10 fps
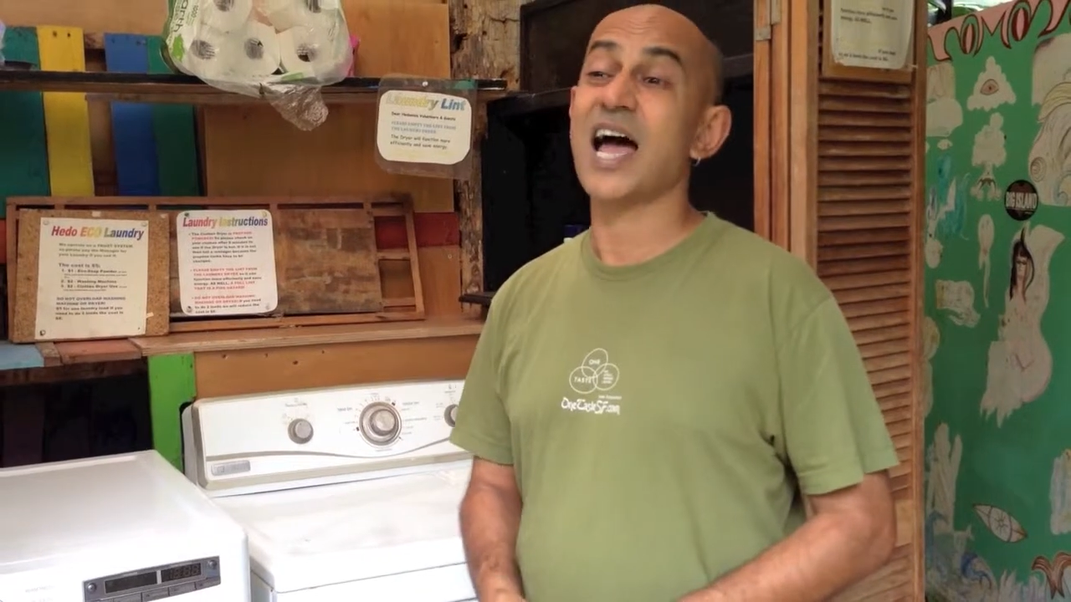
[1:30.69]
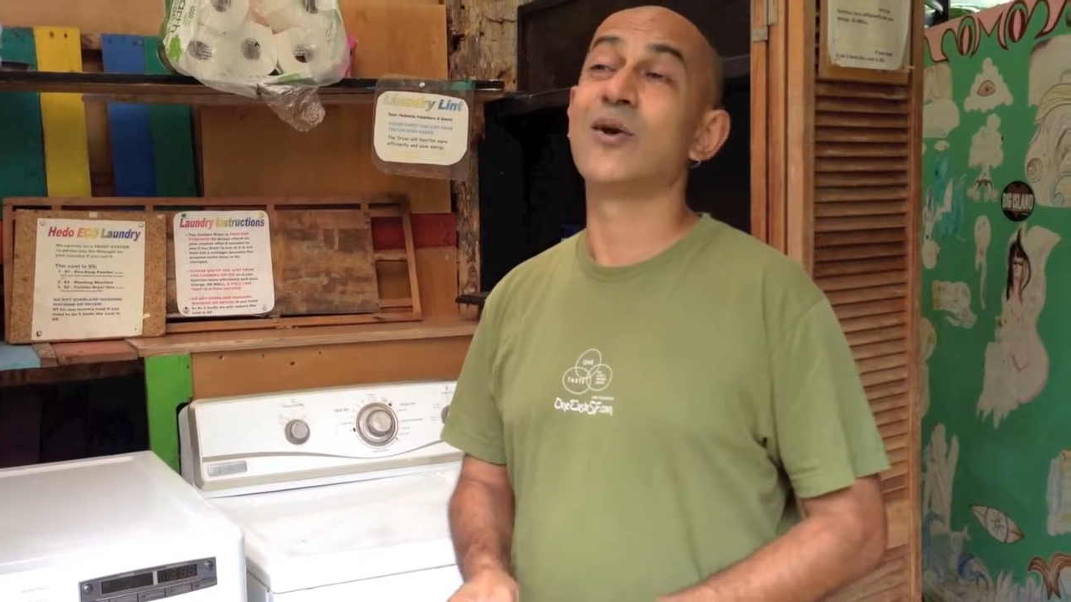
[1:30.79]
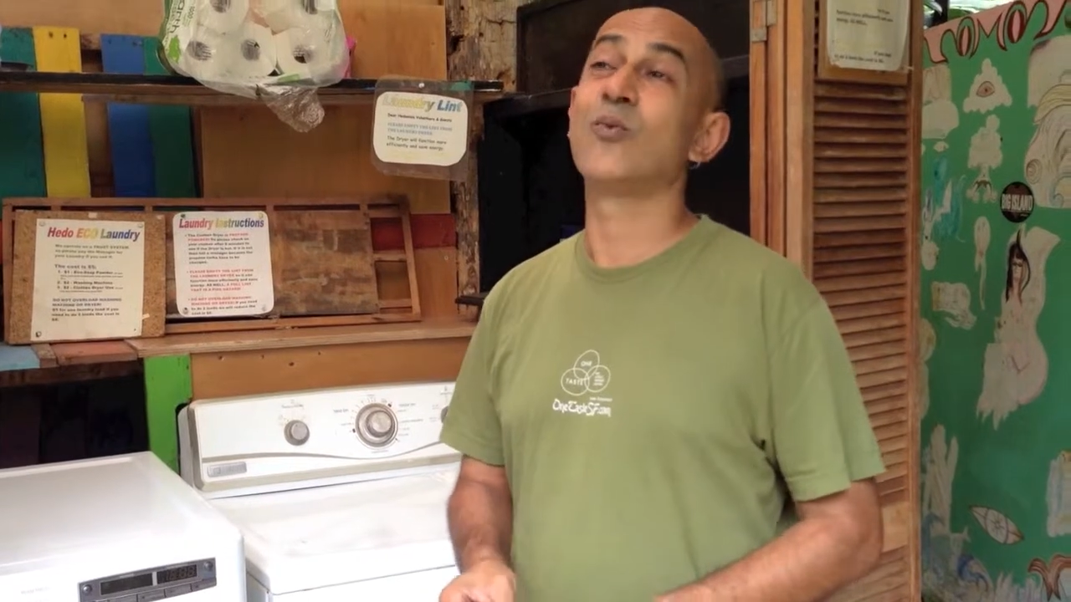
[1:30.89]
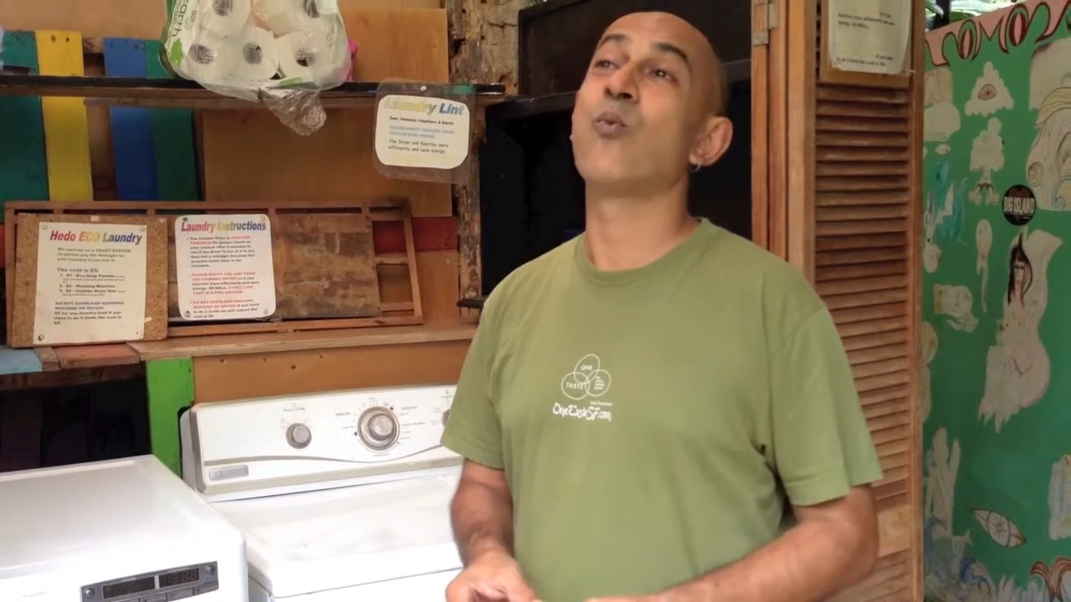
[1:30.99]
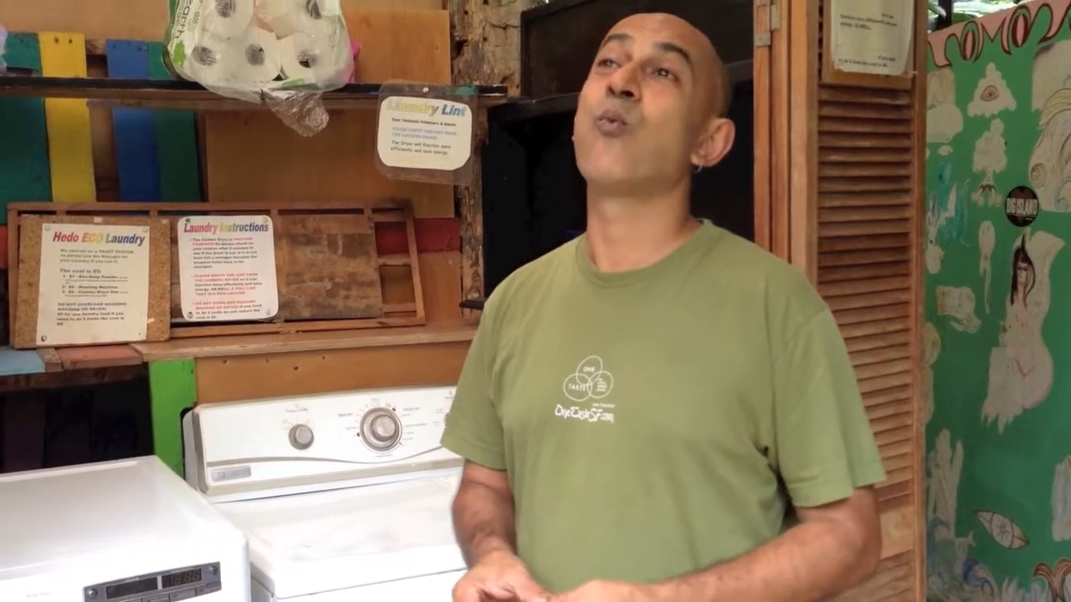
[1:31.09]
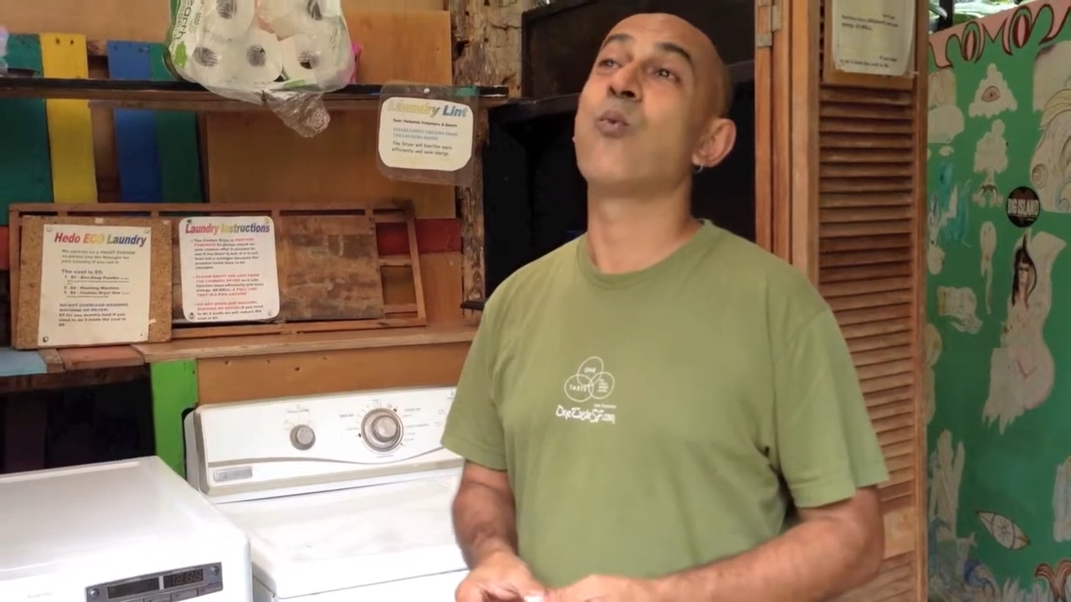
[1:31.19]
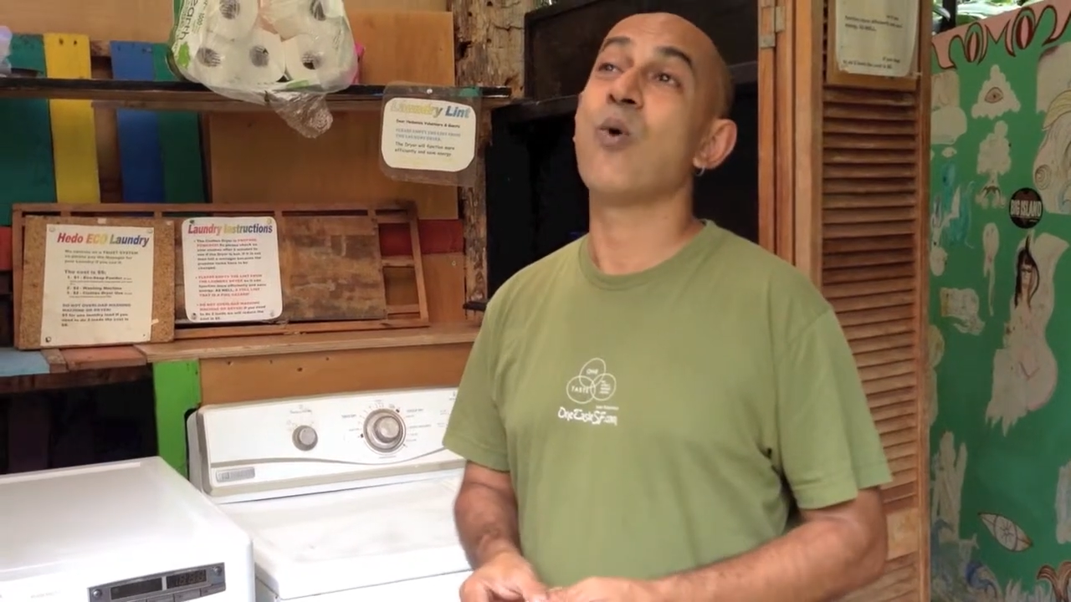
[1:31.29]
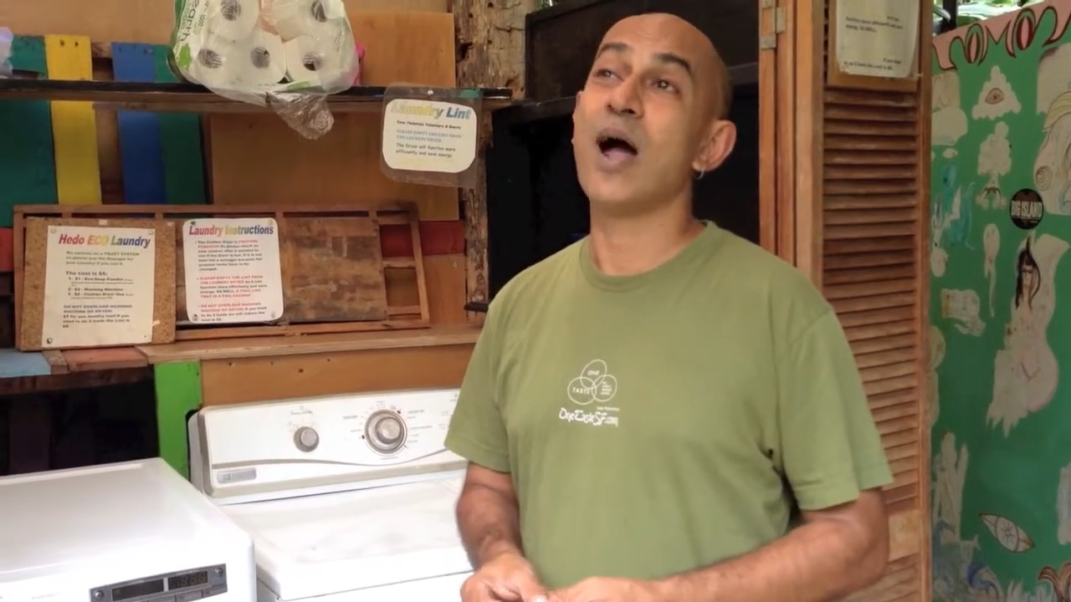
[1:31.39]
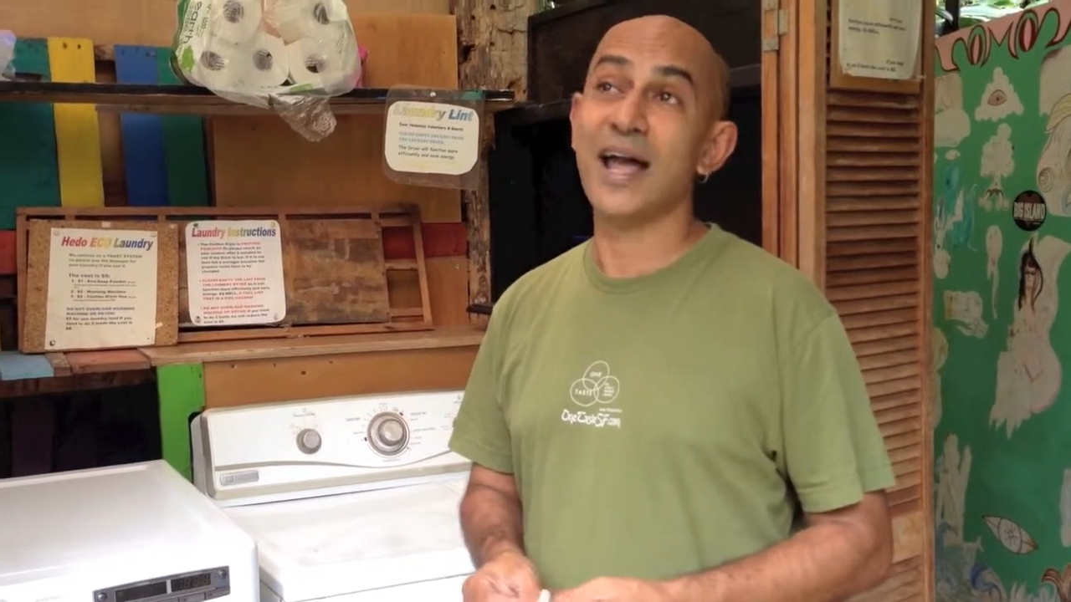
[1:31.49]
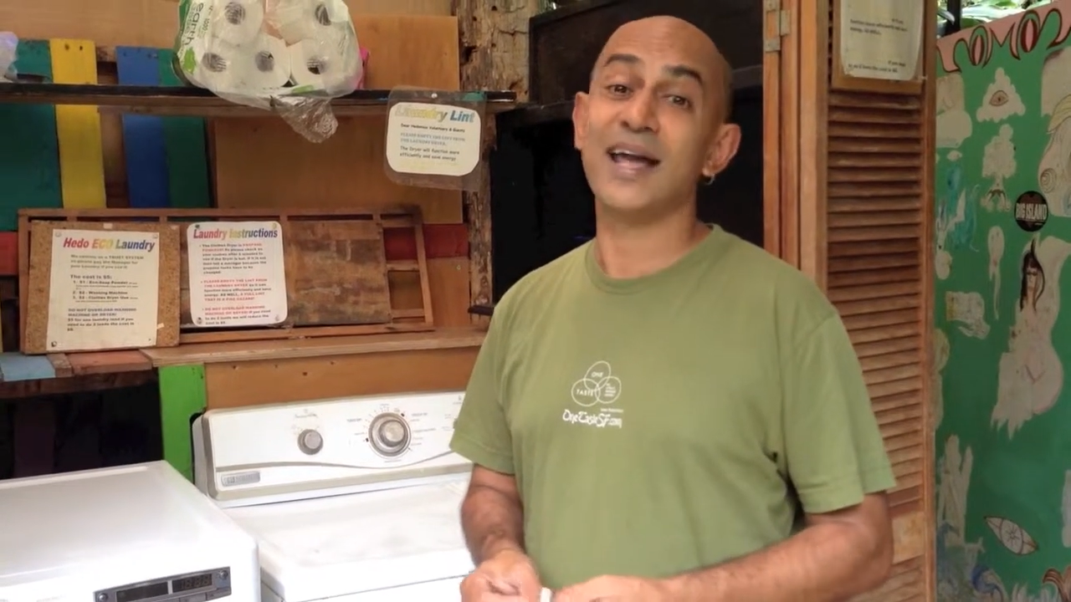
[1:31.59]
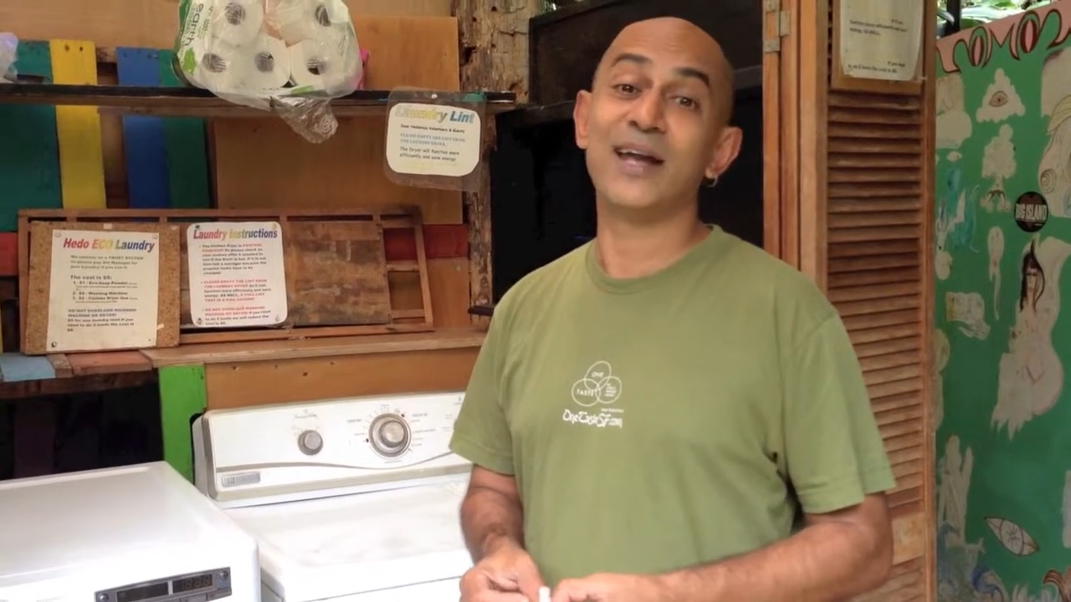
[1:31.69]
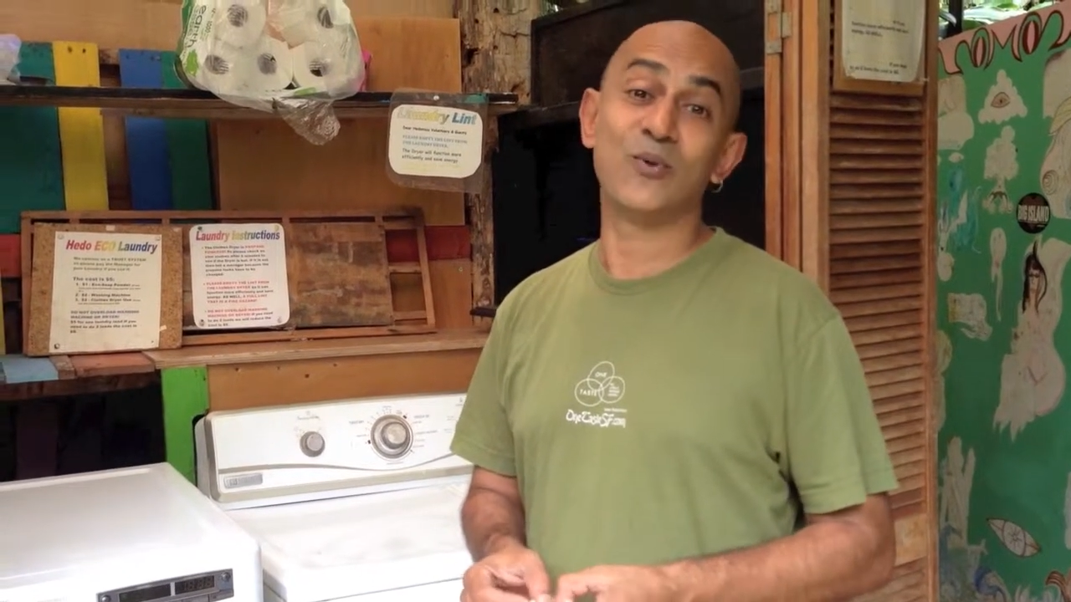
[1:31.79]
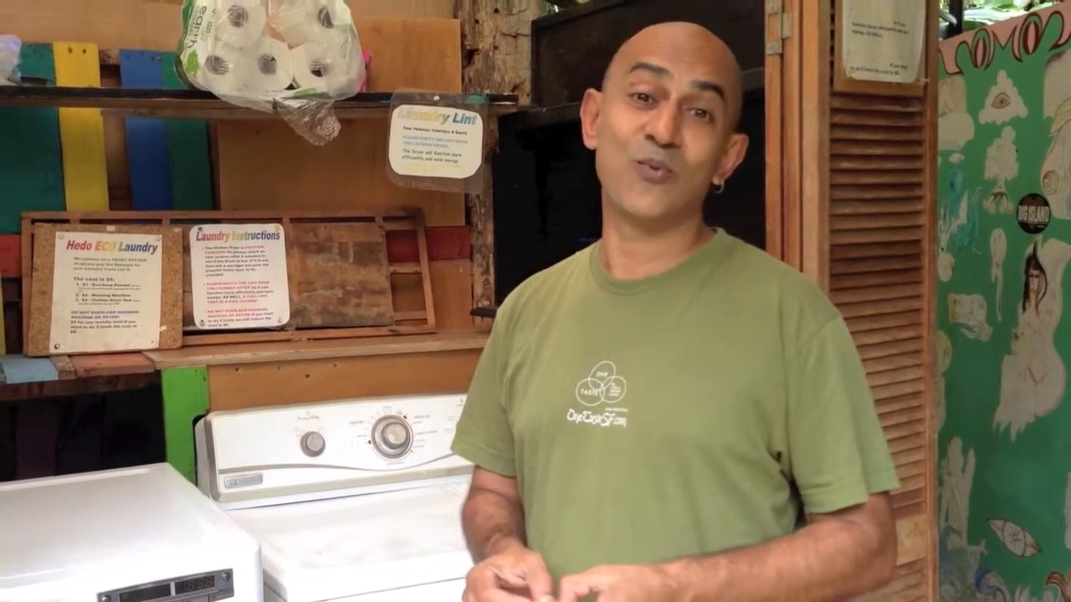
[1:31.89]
and way,